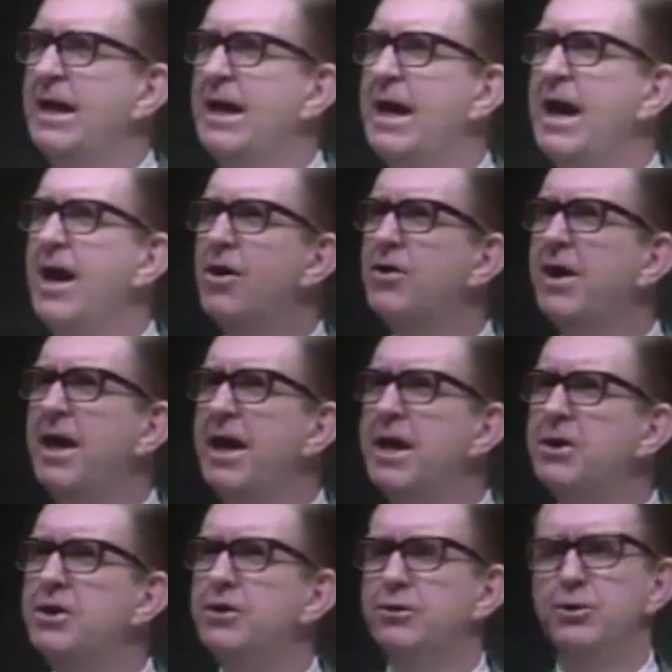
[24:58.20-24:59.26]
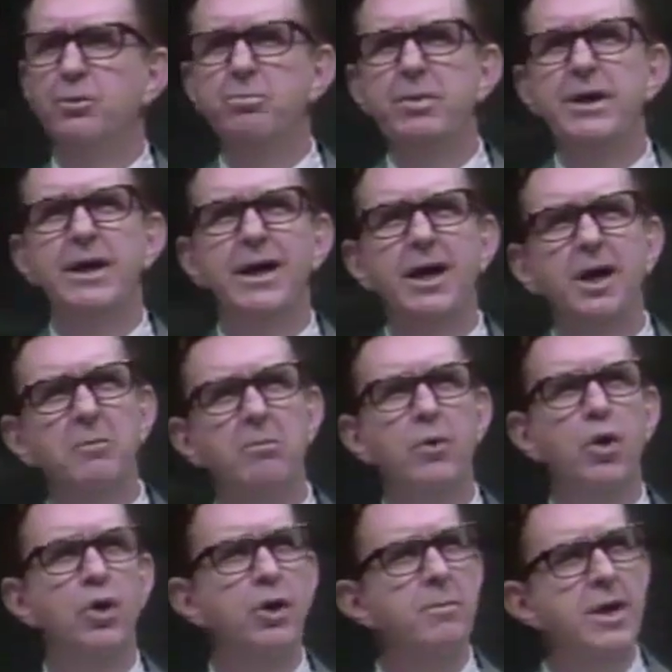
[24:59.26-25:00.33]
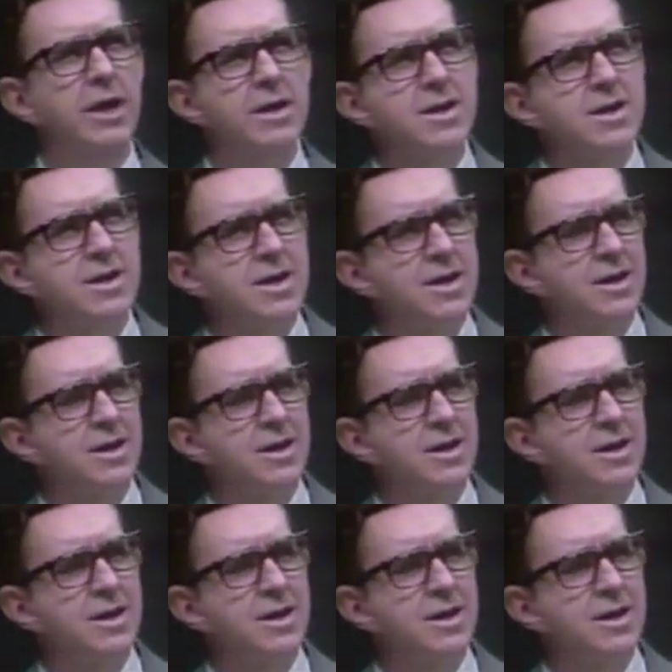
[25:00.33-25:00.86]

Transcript: How can you, being a Mormon,